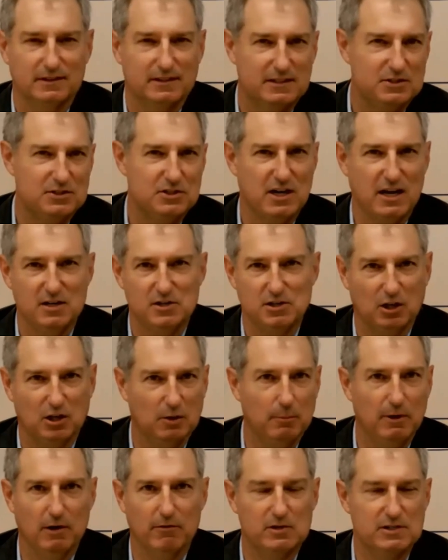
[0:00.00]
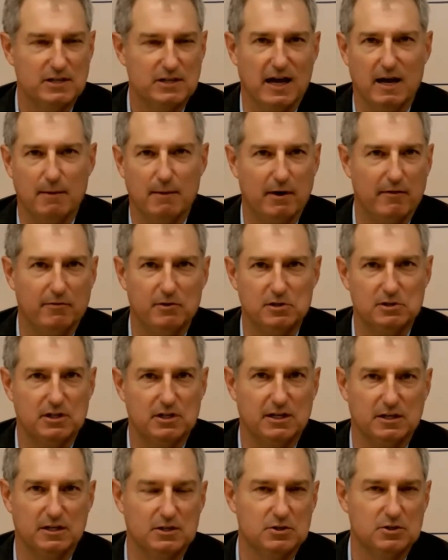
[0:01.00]
it change a little bit over time, or I've just
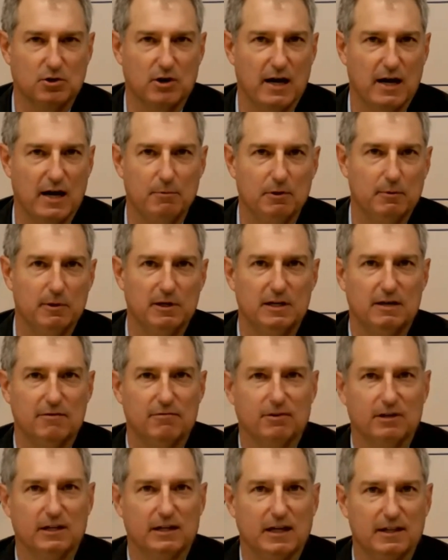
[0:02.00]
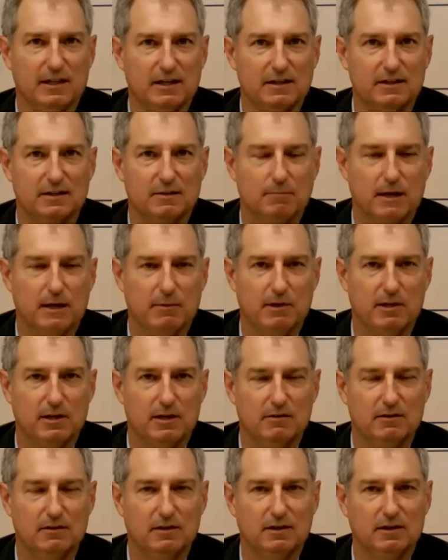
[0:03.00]
seen it described a little bit differently. I think that maybe
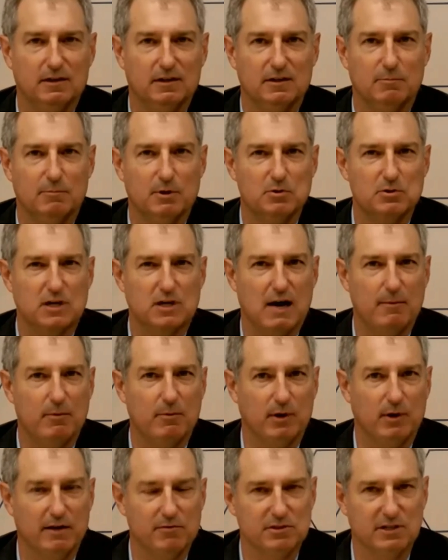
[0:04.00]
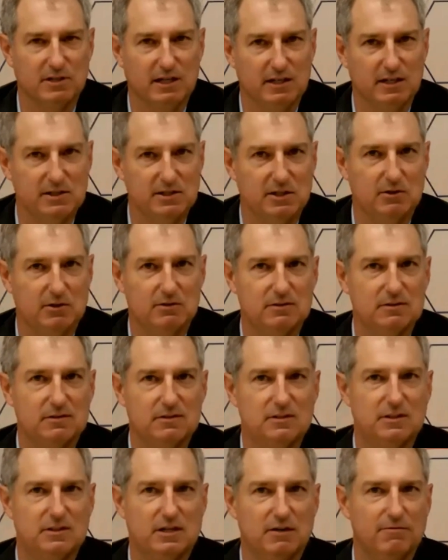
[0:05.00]
the most common one I've seen is either
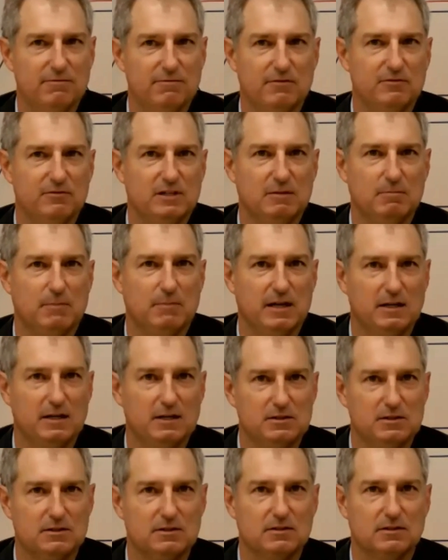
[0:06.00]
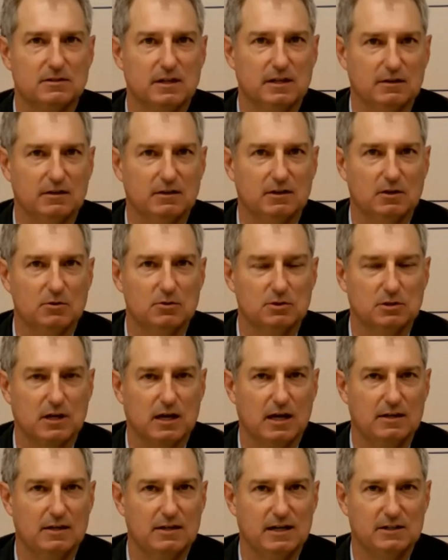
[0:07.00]
10 or 15 minutes in close
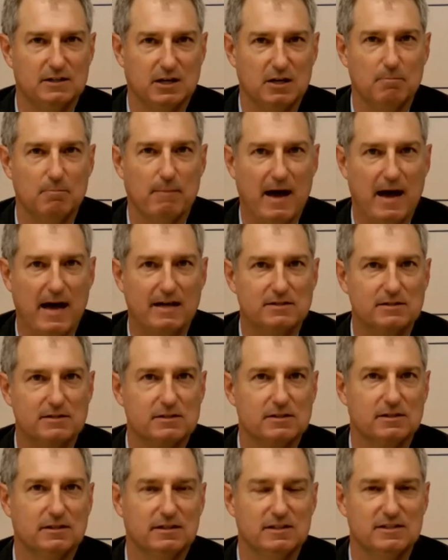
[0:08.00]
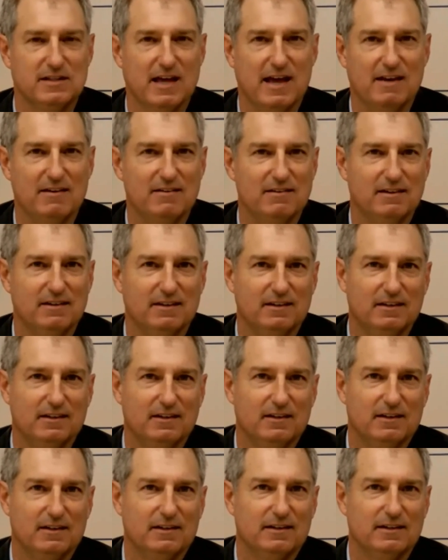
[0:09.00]
contact unmasked. Is that
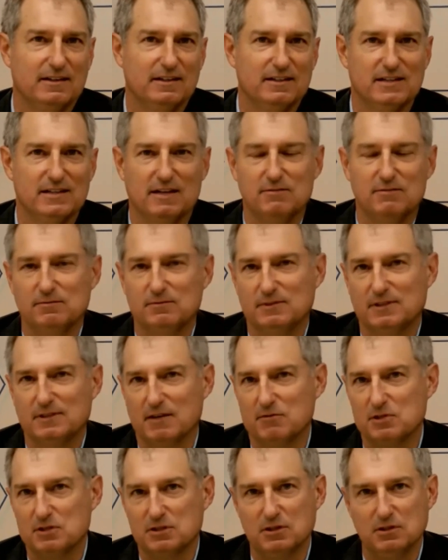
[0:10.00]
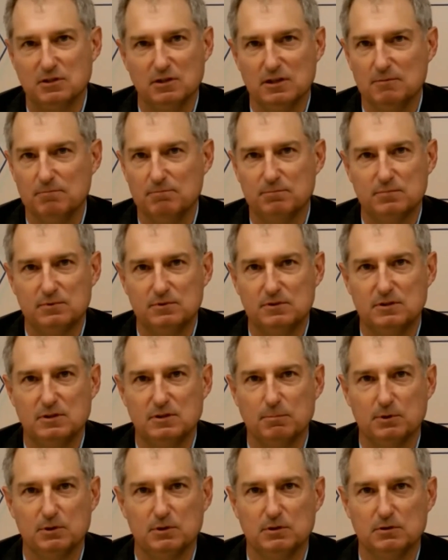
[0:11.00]
is that kind of still the
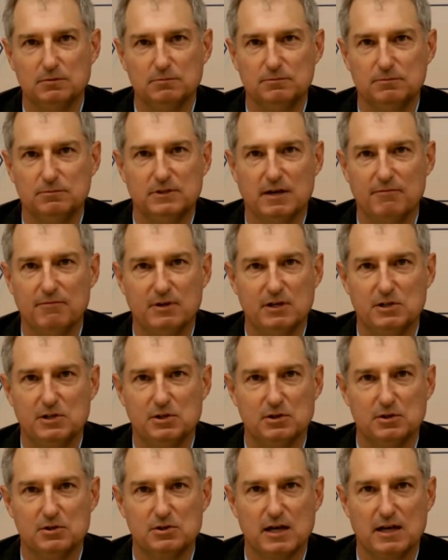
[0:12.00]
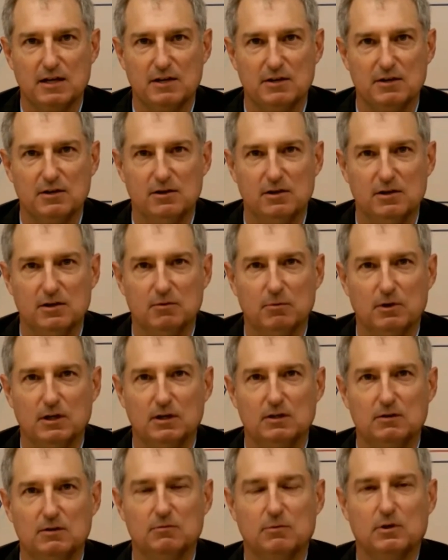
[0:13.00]
typical definition or standard, or what are
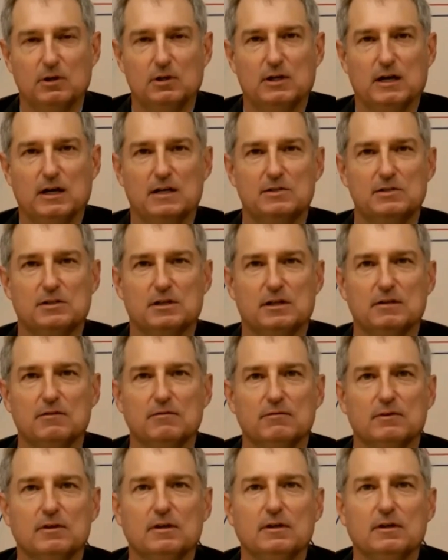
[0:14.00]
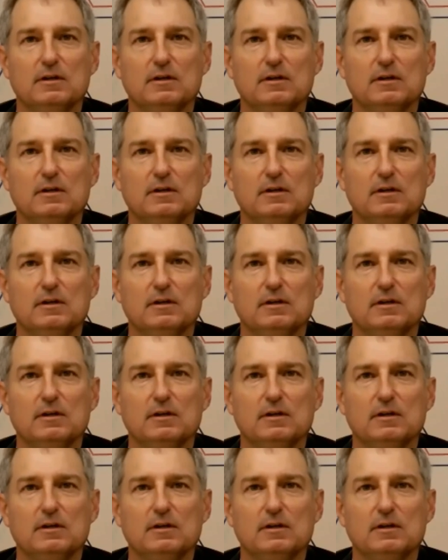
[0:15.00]
you, what are you guys seeing?